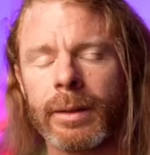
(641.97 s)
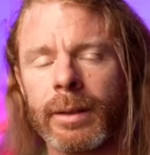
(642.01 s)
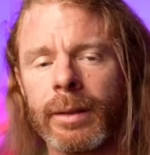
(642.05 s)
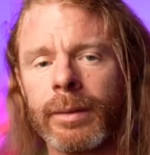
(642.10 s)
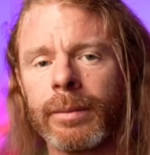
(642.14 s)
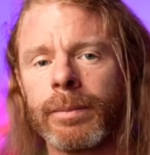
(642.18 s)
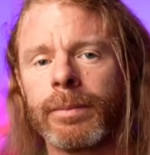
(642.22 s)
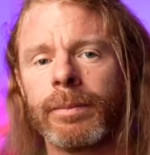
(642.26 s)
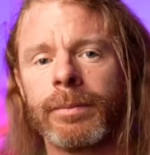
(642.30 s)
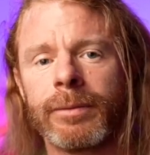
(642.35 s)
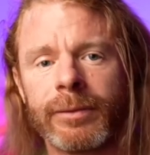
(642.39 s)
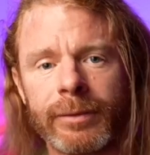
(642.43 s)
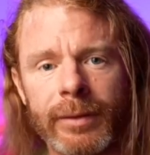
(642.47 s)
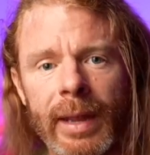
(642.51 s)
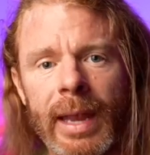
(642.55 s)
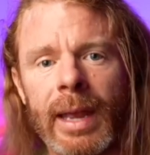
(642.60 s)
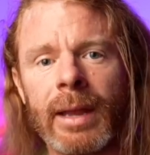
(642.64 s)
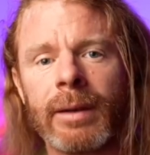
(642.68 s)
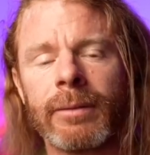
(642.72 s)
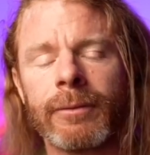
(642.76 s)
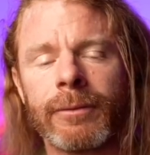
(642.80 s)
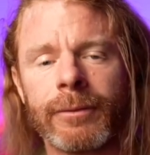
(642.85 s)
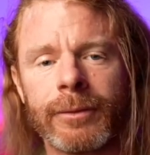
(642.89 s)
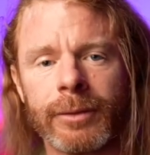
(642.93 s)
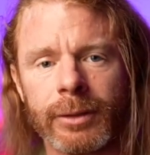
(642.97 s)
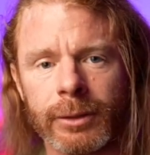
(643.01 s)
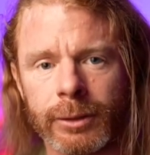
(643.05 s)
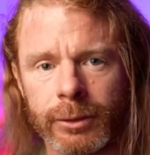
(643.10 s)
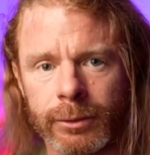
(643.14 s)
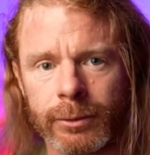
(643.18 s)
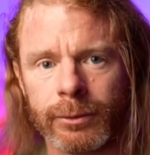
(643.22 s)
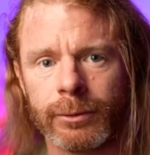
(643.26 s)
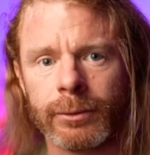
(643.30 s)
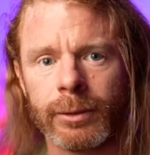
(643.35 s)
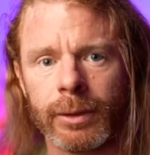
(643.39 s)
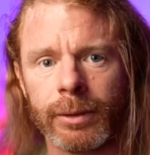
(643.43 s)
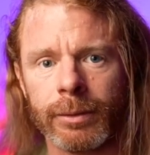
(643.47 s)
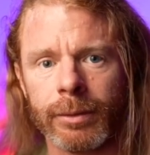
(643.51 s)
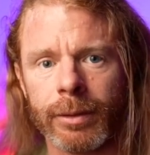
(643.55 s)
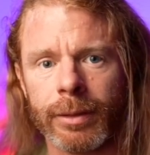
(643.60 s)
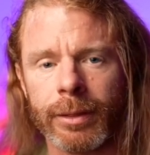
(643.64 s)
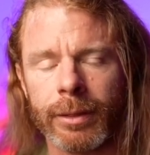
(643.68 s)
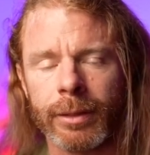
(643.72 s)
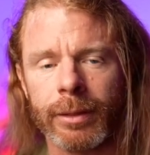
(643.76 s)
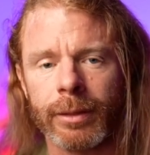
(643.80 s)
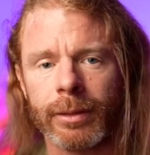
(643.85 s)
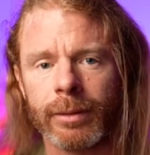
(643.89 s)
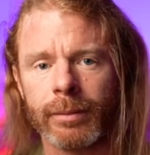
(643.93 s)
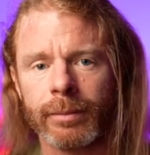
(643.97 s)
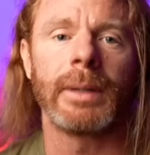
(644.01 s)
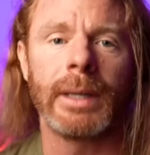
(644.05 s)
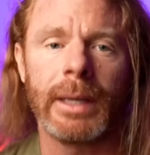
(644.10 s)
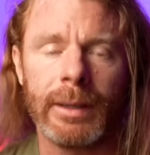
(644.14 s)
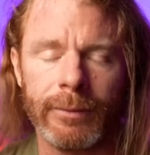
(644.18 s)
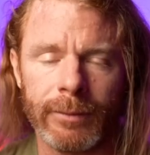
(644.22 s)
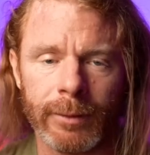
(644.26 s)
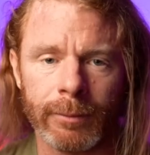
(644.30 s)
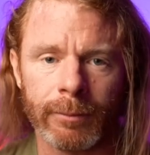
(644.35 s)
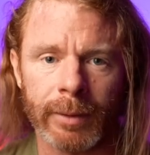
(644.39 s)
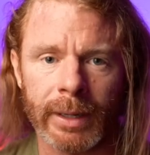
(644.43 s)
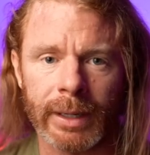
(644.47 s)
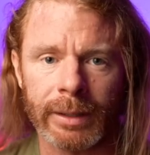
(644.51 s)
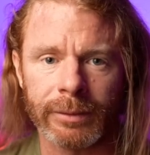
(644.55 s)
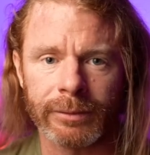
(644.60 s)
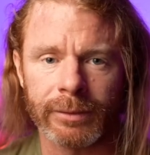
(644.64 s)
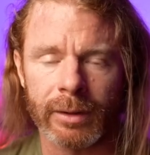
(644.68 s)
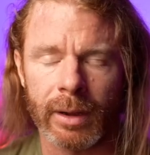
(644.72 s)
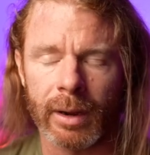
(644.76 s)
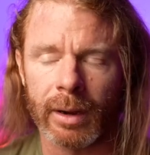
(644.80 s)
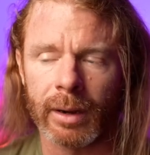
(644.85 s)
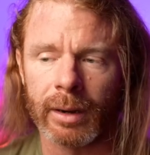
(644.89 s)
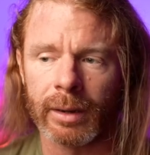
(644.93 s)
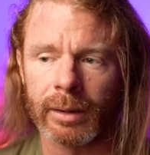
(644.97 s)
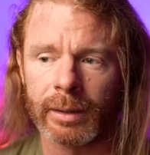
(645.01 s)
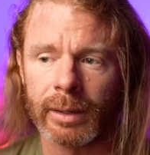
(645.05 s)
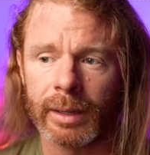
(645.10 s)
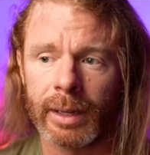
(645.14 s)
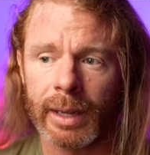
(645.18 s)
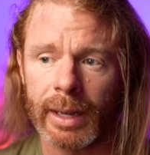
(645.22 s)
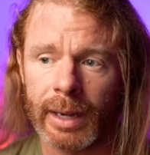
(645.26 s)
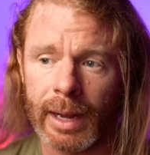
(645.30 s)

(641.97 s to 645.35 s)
to stand for truth, even when it's hard.